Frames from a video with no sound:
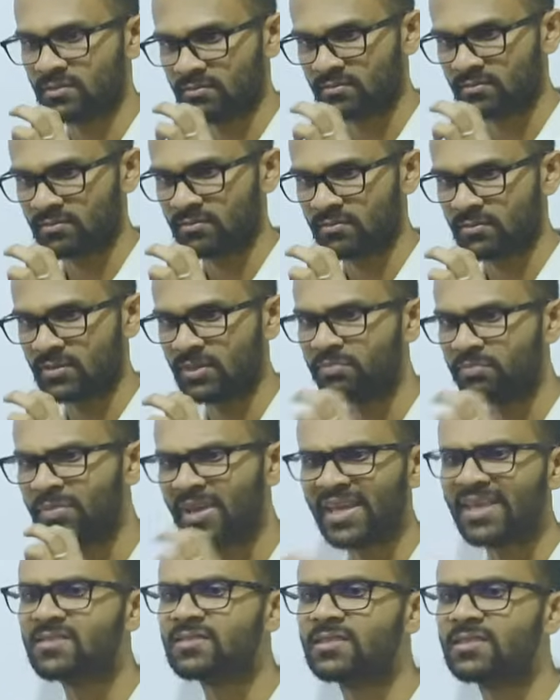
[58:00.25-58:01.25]
The
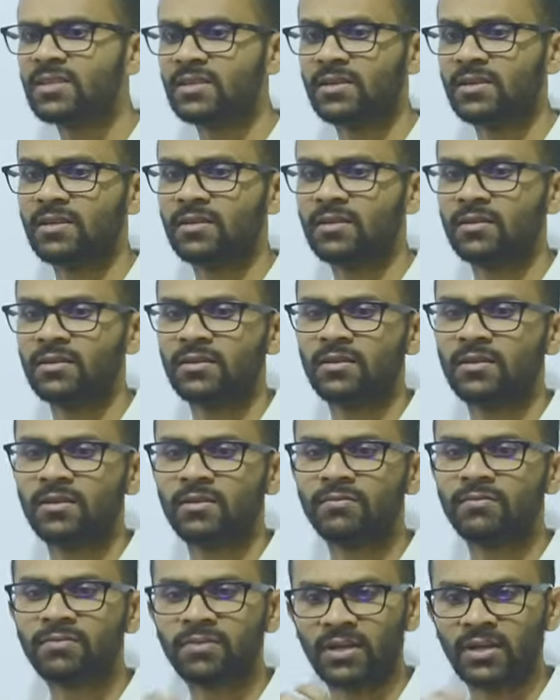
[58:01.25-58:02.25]
basic
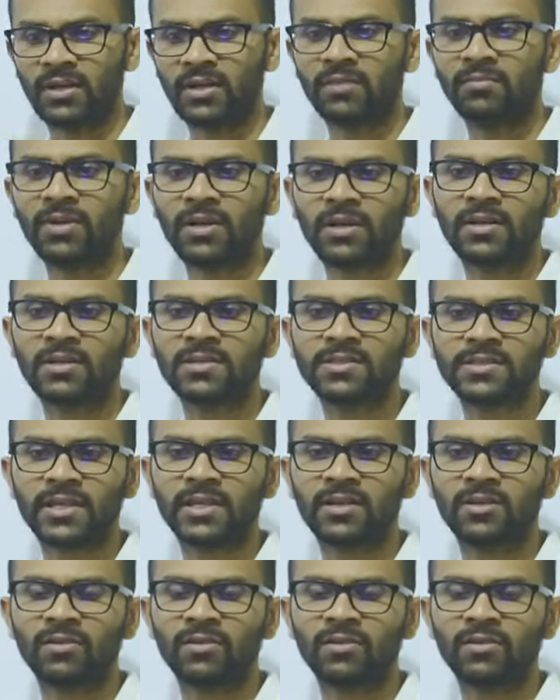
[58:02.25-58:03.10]
fundamental set of